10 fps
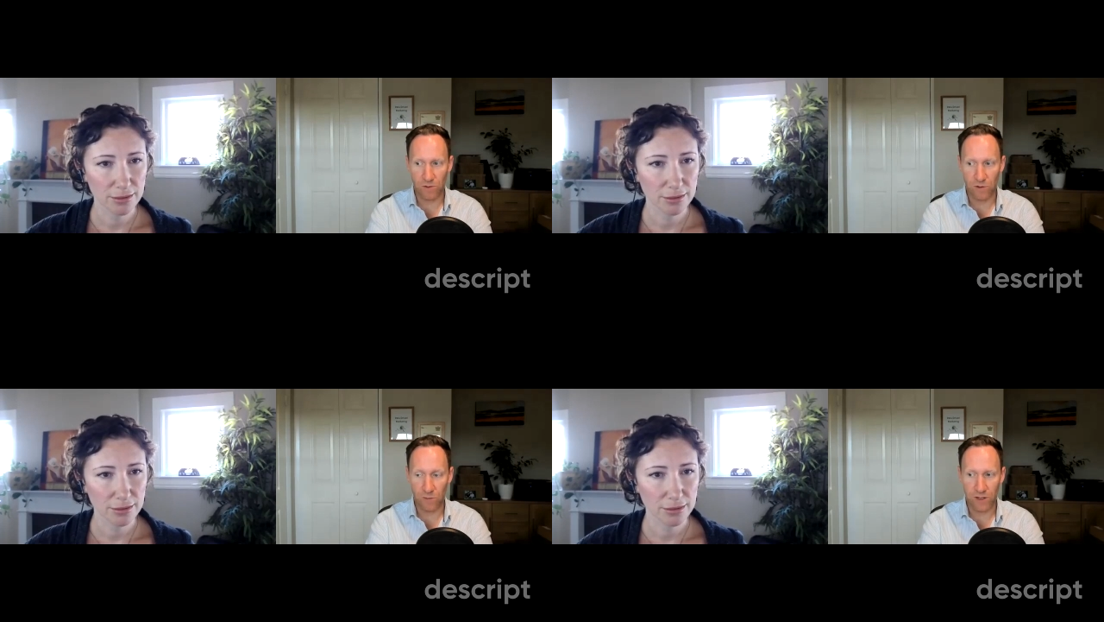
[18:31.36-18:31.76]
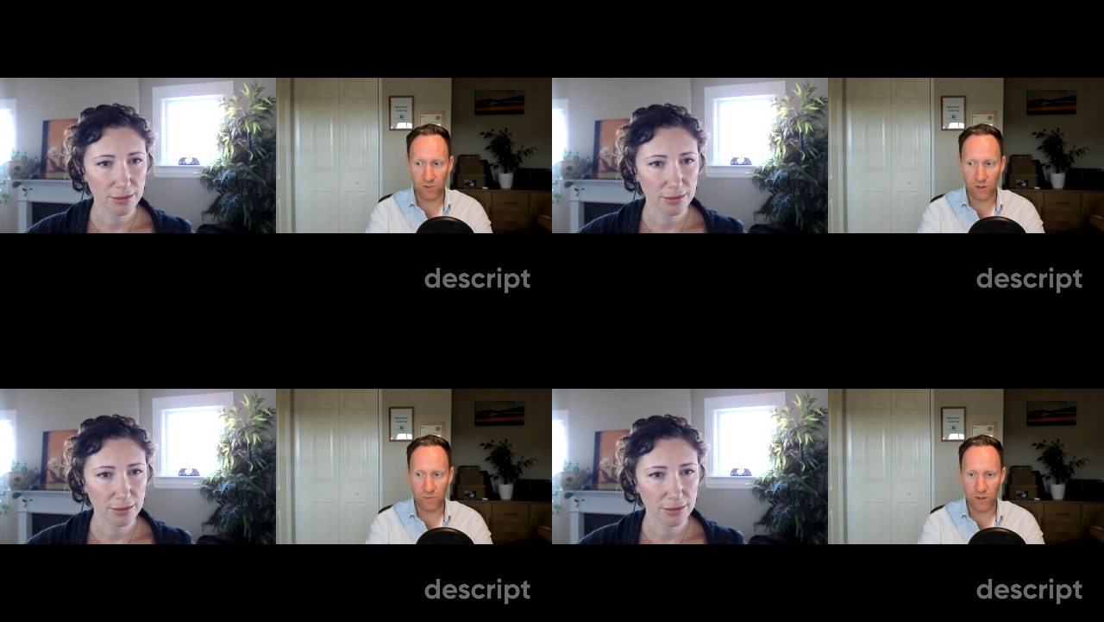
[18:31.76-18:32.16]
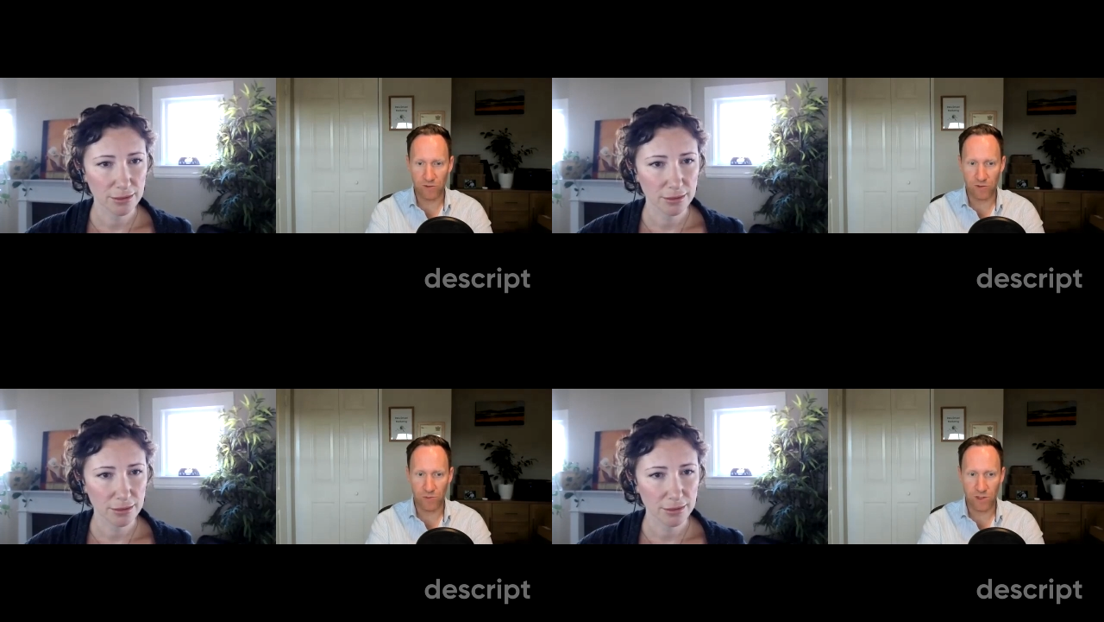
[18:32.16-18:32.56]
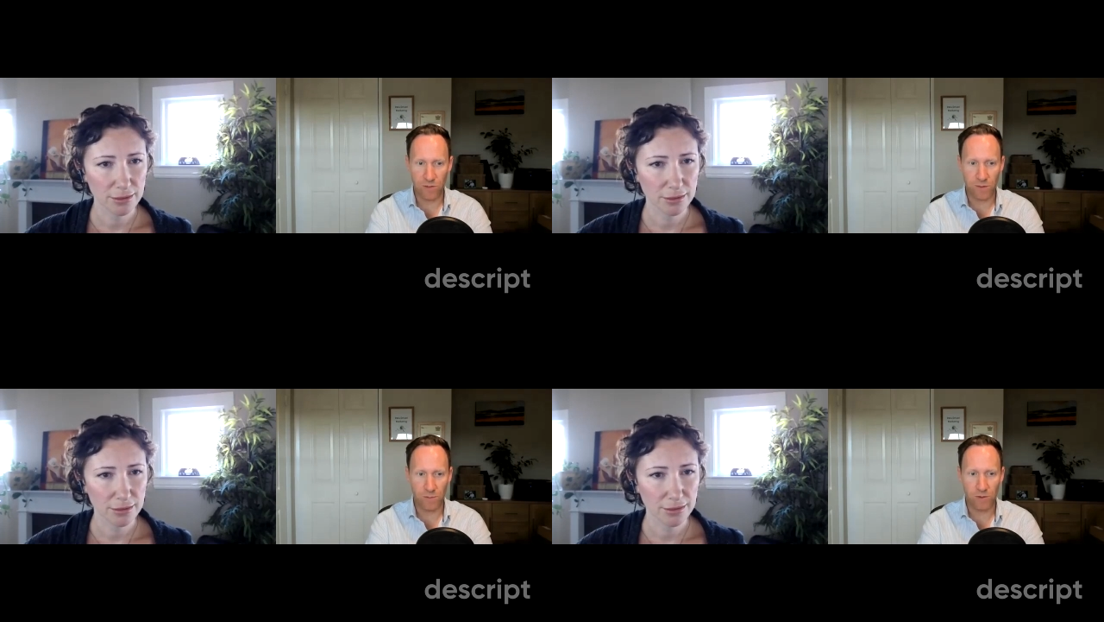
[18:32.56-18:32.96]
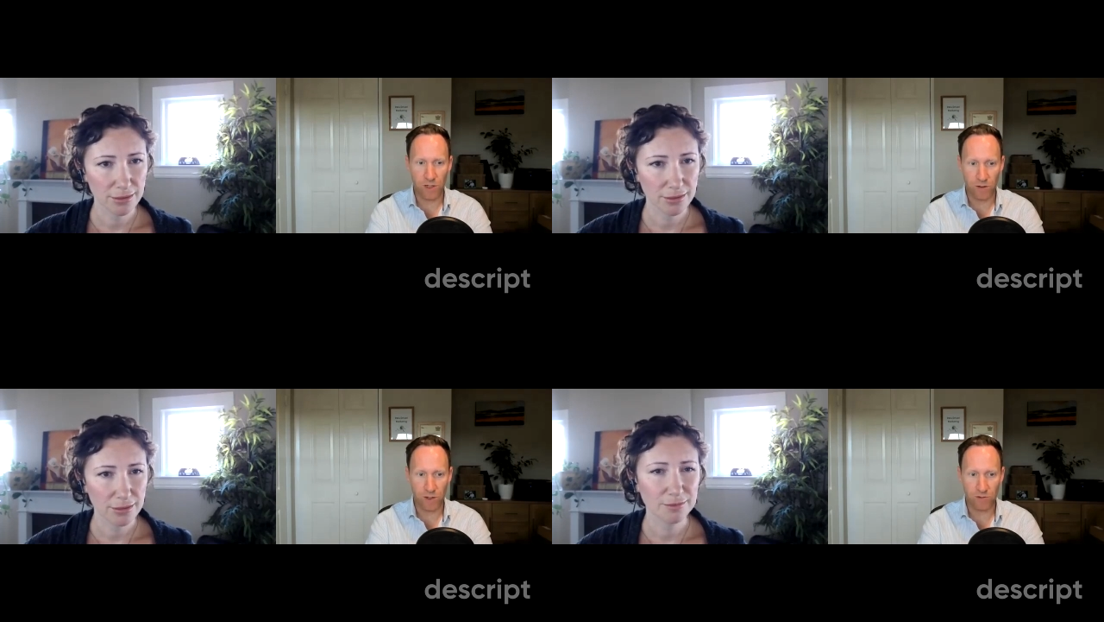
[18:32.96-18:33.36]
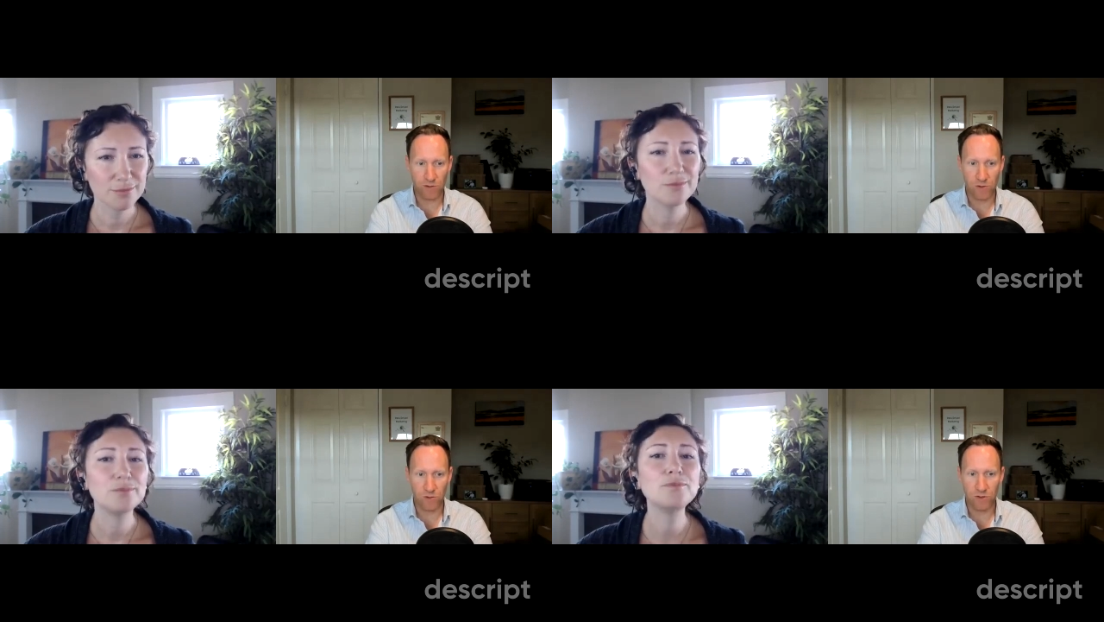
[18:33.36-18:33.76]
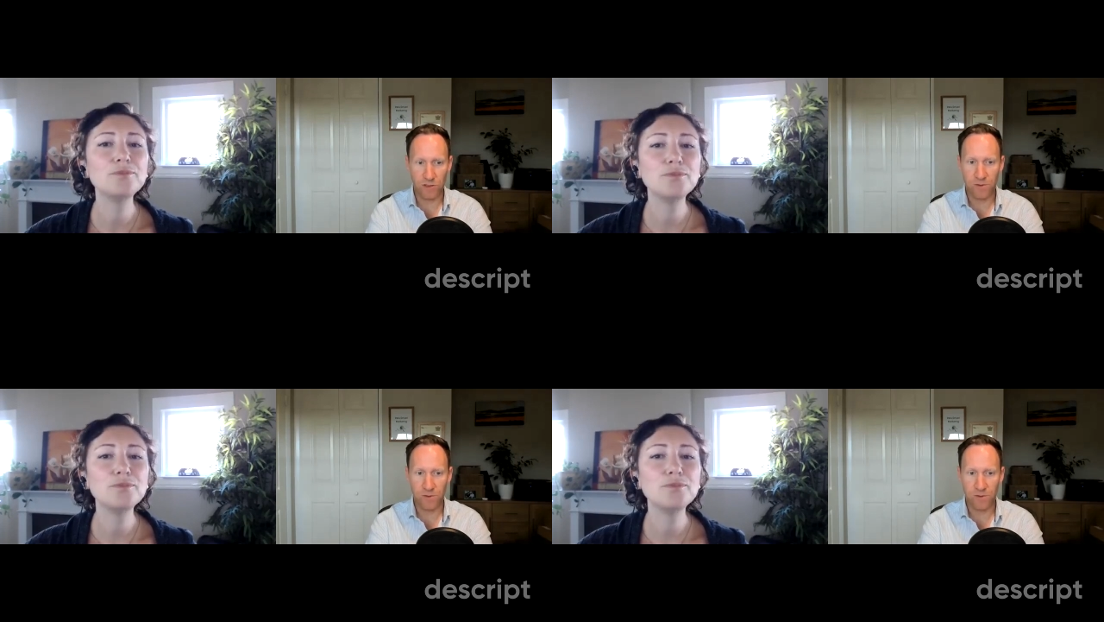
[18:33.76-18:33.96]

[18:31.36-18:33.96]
Speaker 1: who are, they called it a buddy group, with other people who were going through the course.